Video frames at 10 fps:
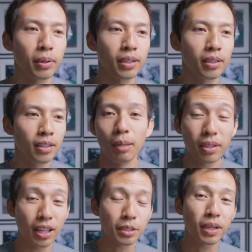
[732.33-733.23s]
but
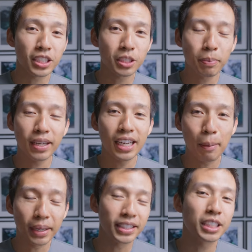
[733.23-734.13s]
CloudSpot has just been an
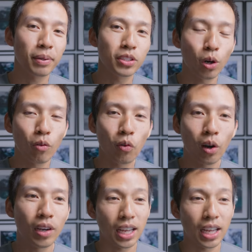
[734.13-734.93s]
amazing experience overall.